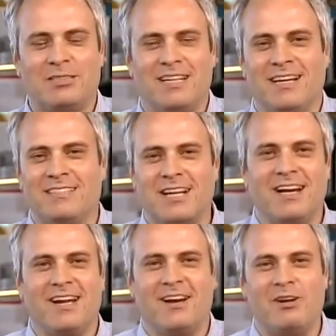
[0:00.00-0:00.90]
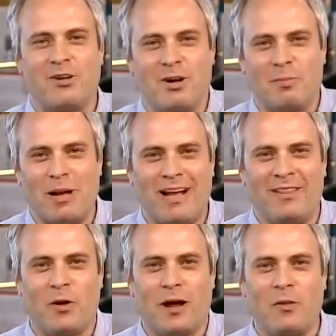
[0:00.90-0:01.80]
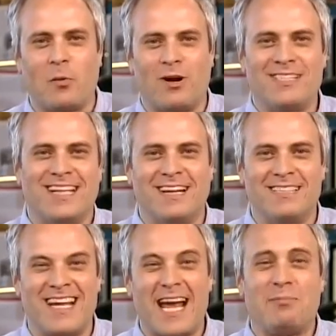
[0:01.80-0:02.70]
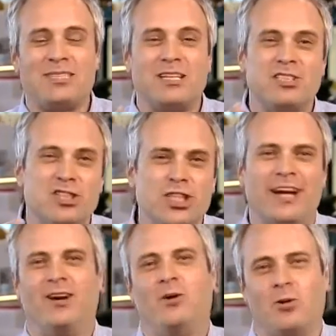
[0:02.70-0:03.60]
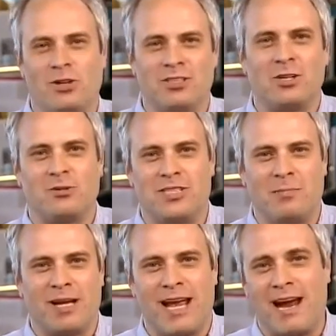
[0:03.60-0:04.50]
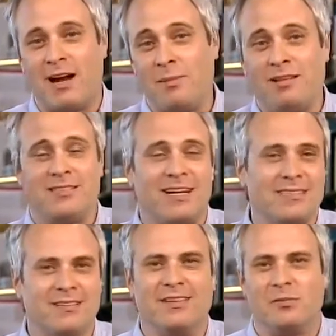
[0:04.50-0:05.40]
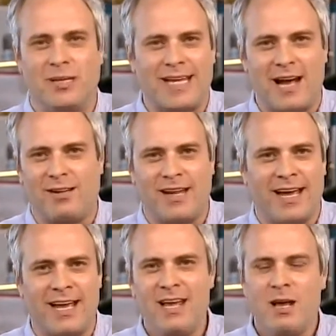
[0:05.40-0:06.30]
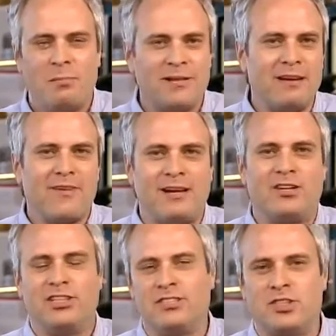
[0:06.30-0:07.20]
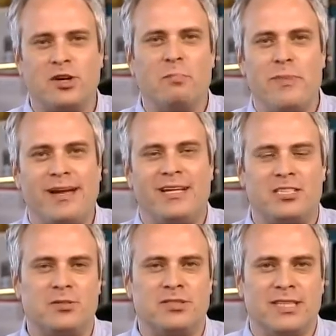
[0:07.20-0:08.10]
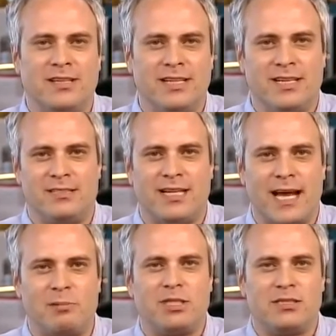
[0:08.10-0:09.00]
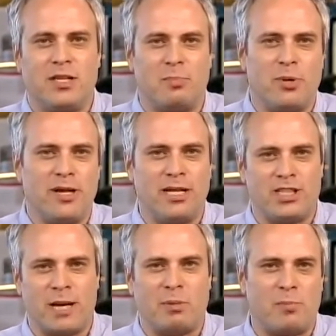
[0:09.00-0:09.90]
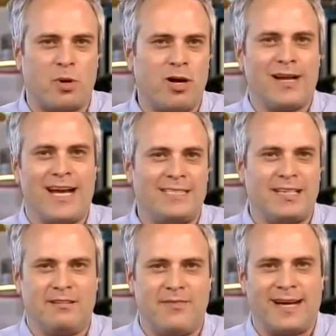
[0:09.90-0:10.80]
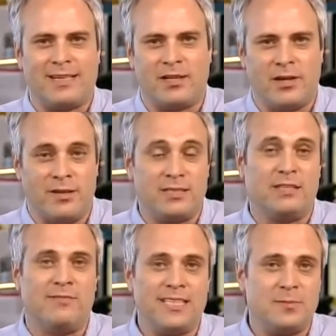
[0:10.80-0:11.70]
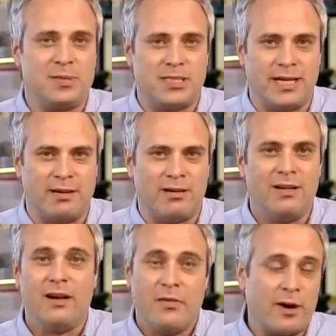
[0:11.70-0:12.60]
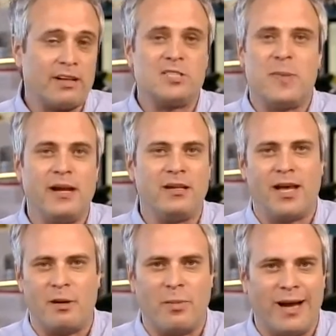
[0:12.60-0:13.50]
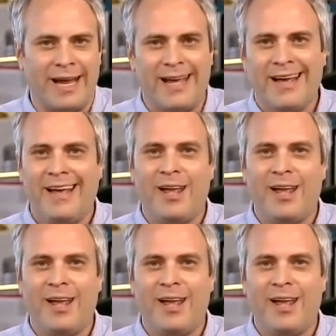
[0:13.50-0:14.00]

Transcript: know, it's a conundrum, and the worst thing is that Amazon's shareholders don't seem to care. I mean, the stock's a little bit down today, but they've got just tremendous resilience, and Amazon's done a pretty good job of broadcasting the fact that they're in this investment cycle. They're going to spend a lot of money.